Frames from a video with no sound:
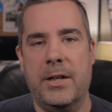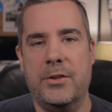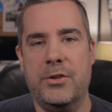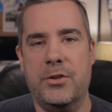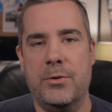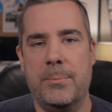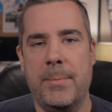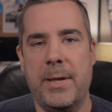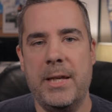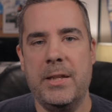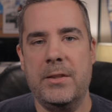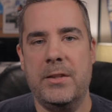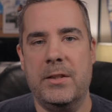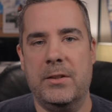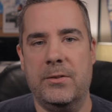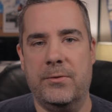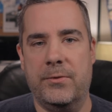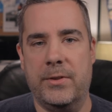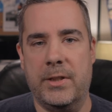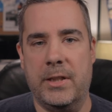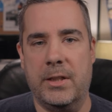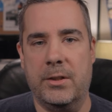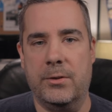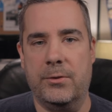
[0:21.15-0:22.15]
to make these
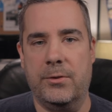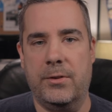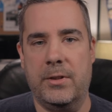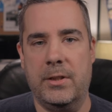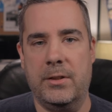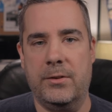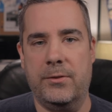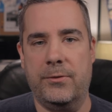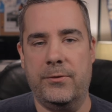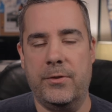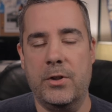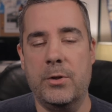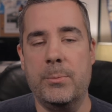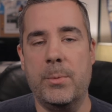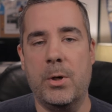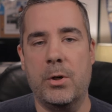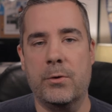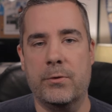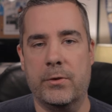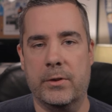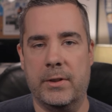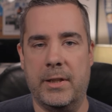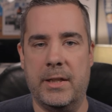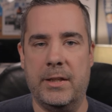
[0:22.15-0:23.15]
videos, these film
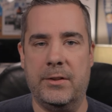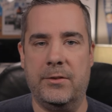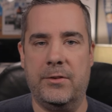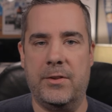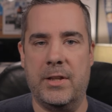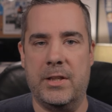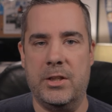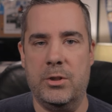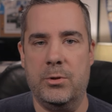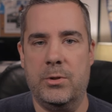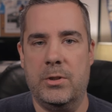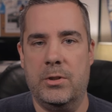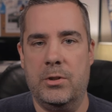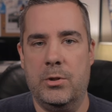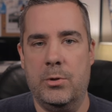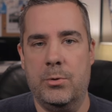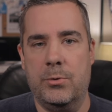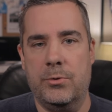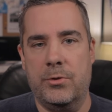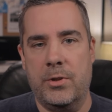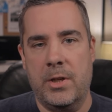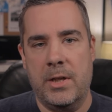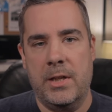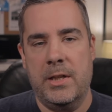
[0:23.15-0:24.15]
overlays that you can
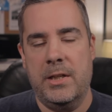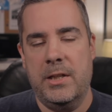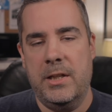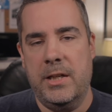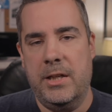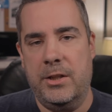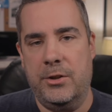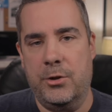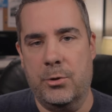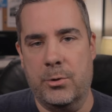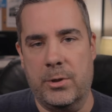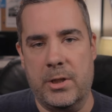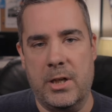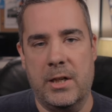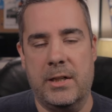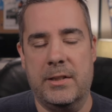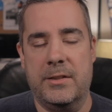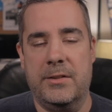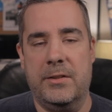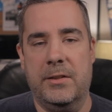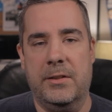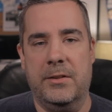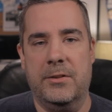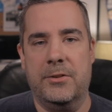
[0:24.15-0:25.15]
use in your
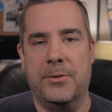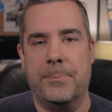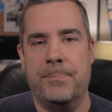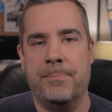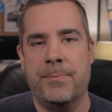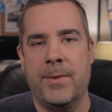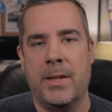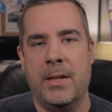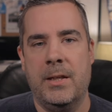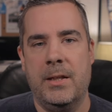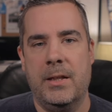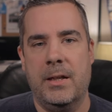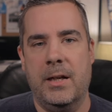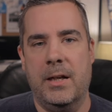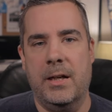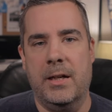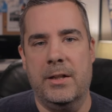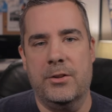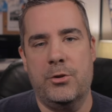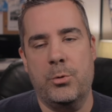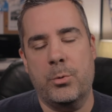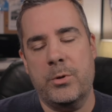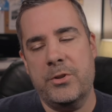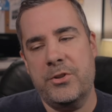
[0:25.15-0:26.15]
content.
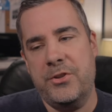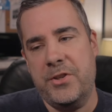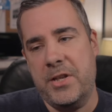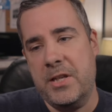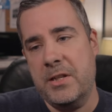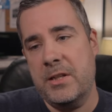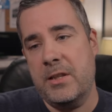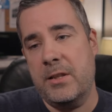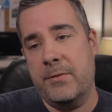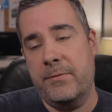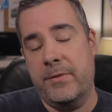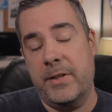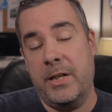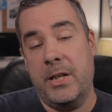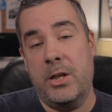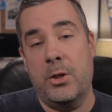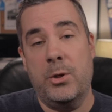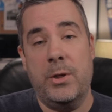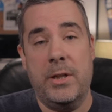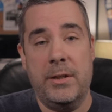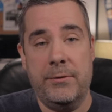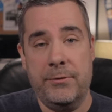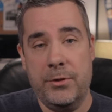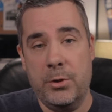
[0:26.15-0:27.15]
Towards the end of the
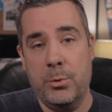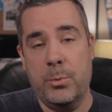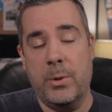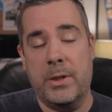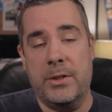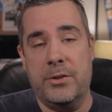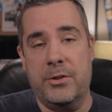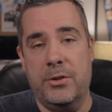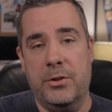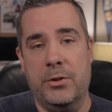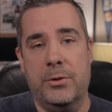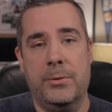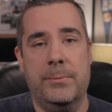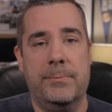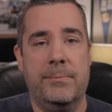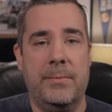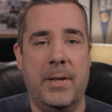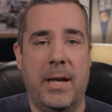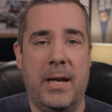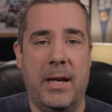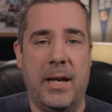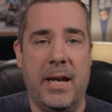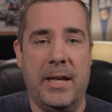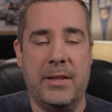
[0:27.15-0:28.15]
video, if you want
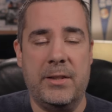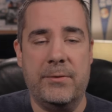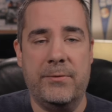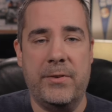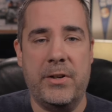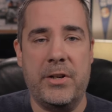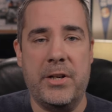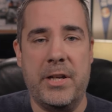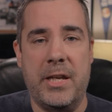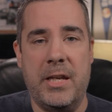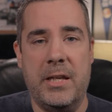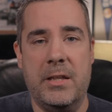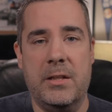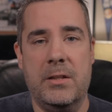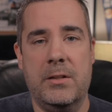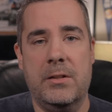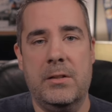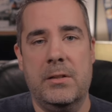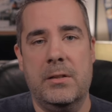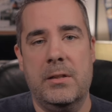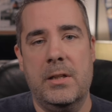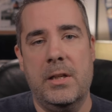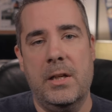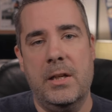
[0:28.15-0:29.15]
to, at the very
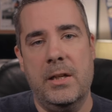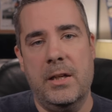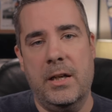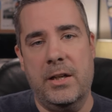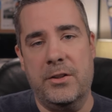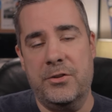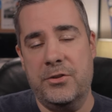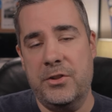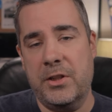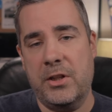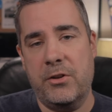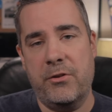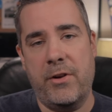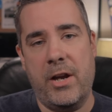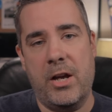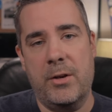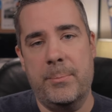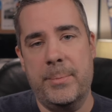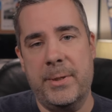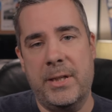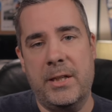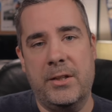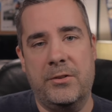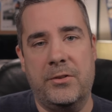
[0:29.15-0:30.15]
end, stick
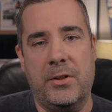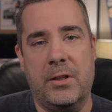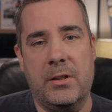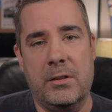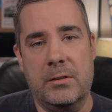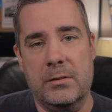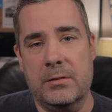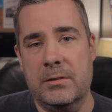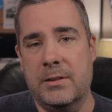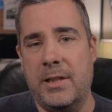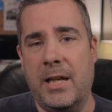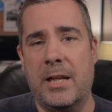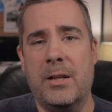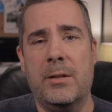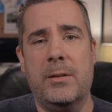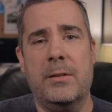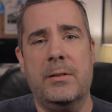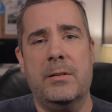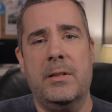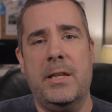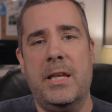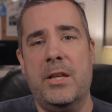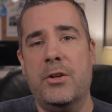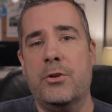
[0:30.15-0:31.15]
around because I'll kind
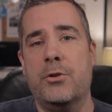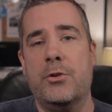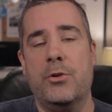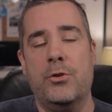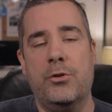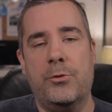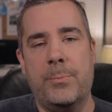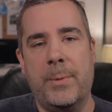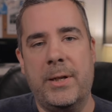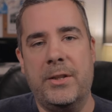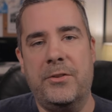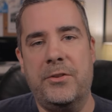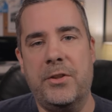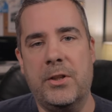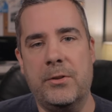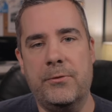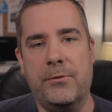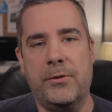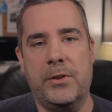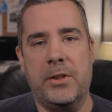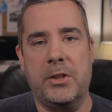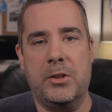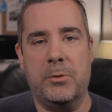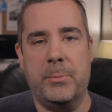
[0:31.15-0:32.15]
of introduce
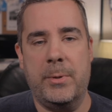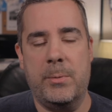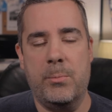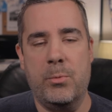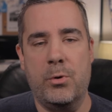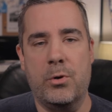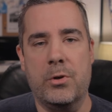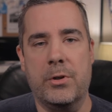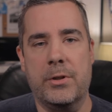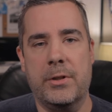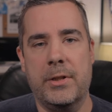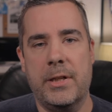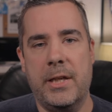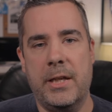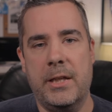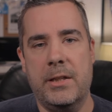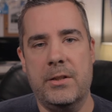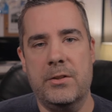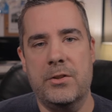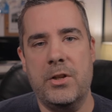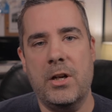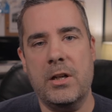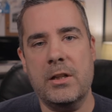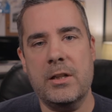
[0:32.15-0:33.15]
myself a little bit more
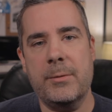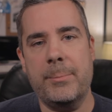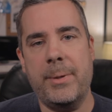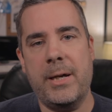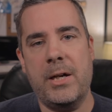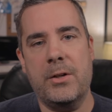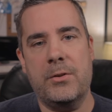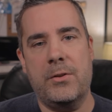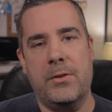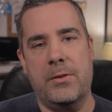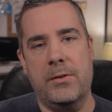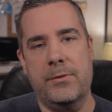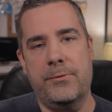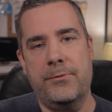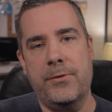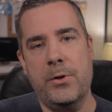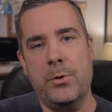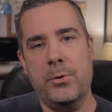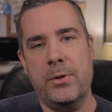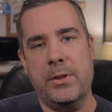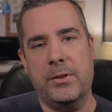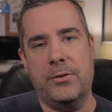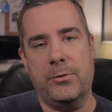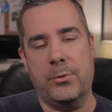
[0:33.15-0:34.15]
and talk about the
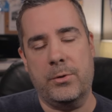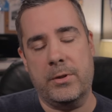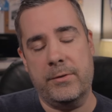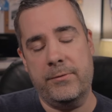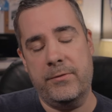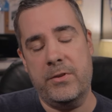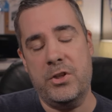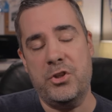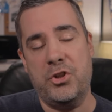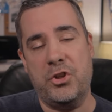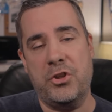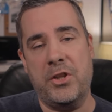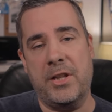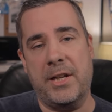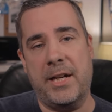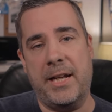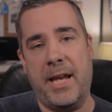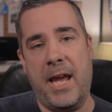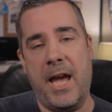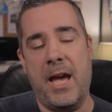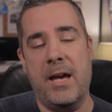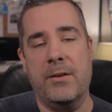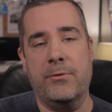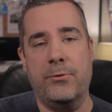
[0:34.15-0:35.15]
focus or the vision that
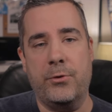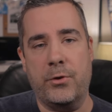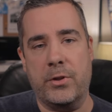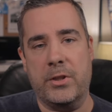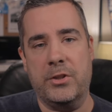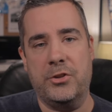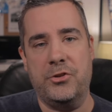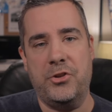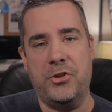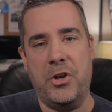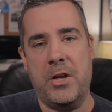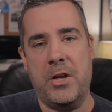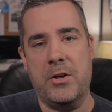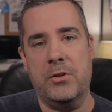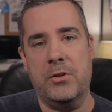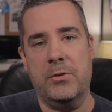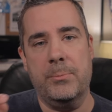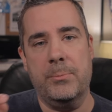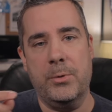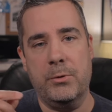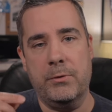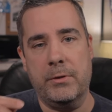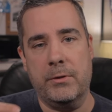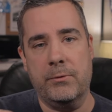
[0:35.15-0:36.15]
I have for this channel
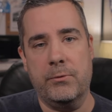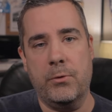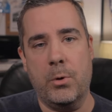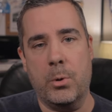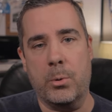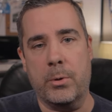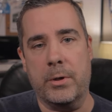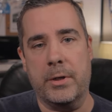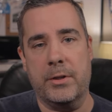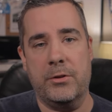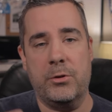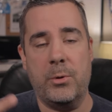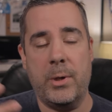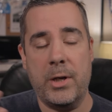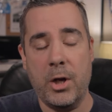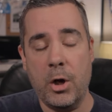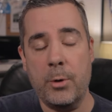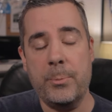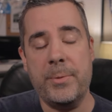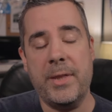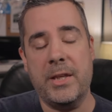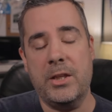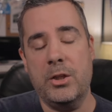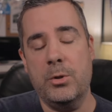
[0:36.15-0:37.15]
moving forward. So I
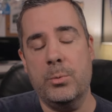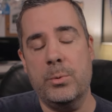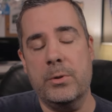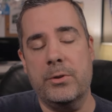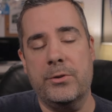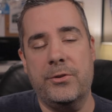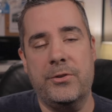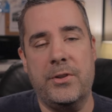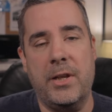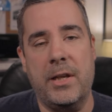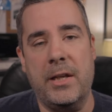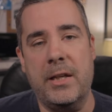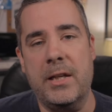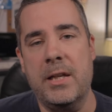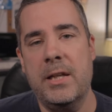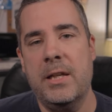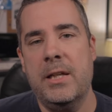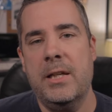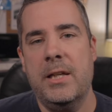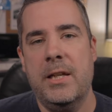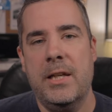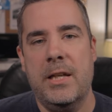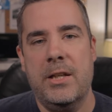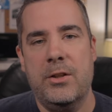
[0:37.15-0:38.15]
hope that you will stay
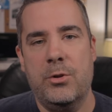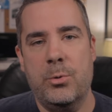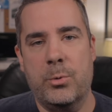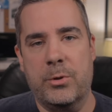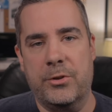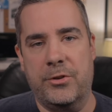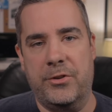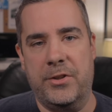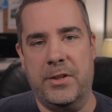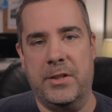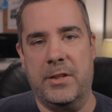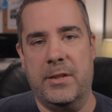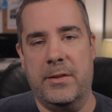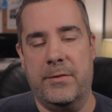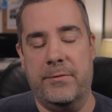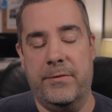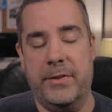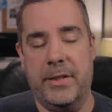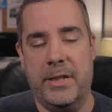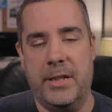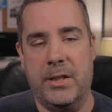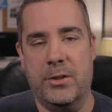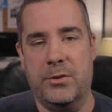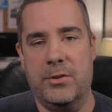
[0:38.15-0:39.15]
towards the end of the
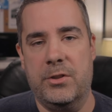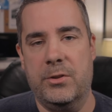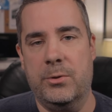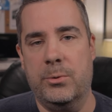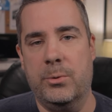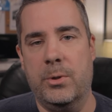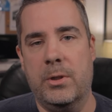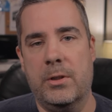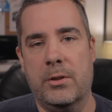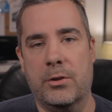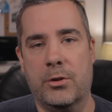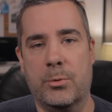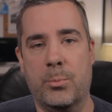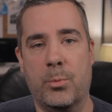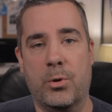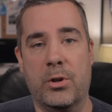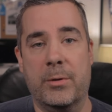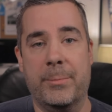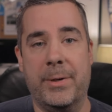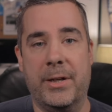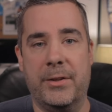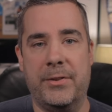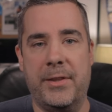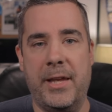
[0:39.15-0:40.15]
video to learn
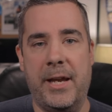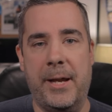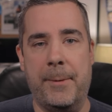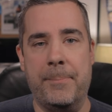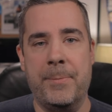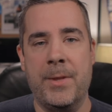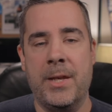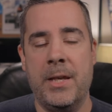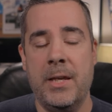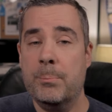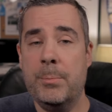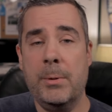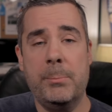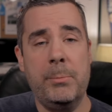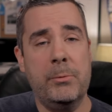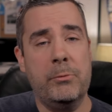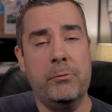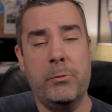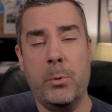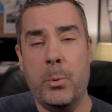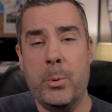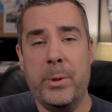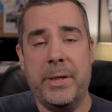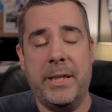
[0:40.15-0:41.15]
more about that. But
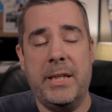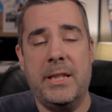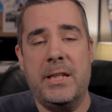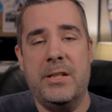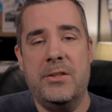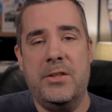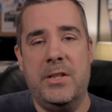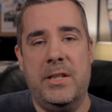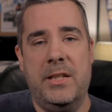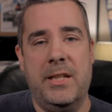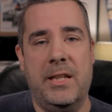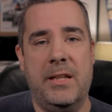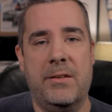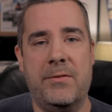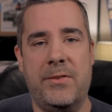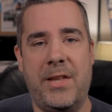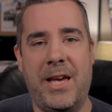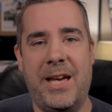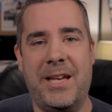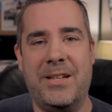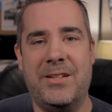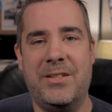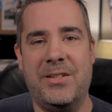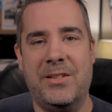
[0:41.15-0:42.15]
before we get into any of
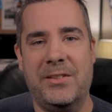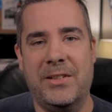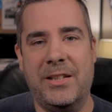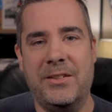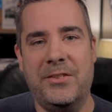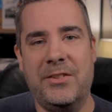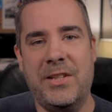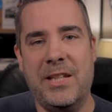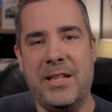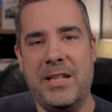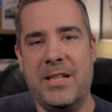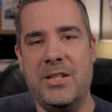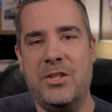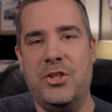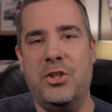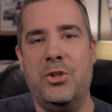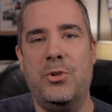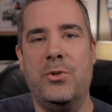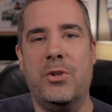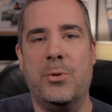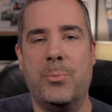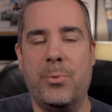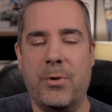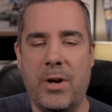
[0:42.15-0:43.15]
that, let's get
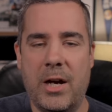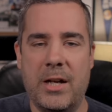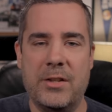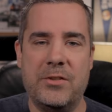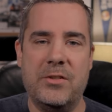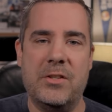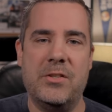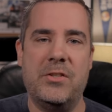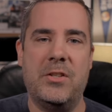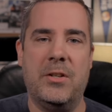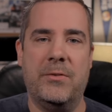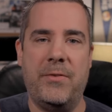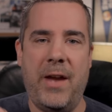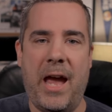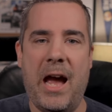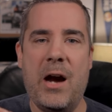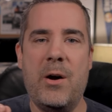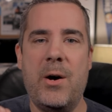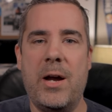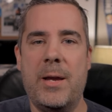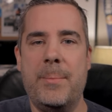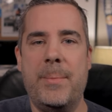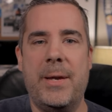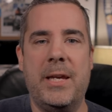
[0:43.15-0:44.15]
into the process of
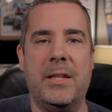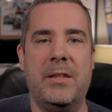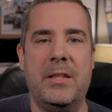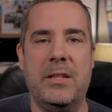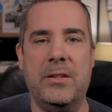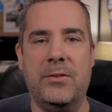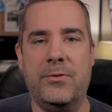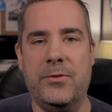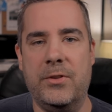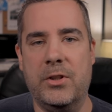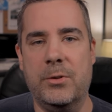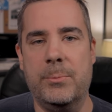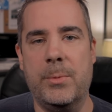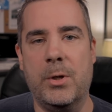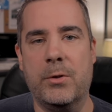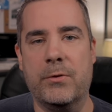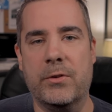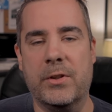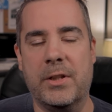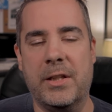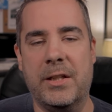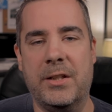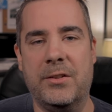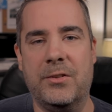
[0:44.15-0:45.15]
how I make these film
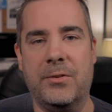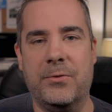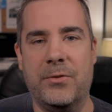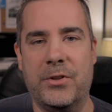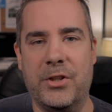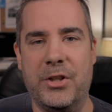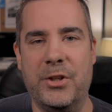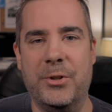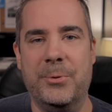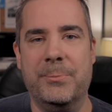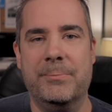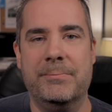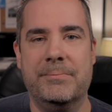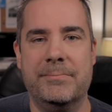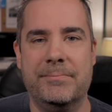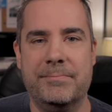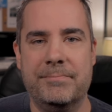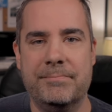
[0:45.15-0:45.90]
overlays for you.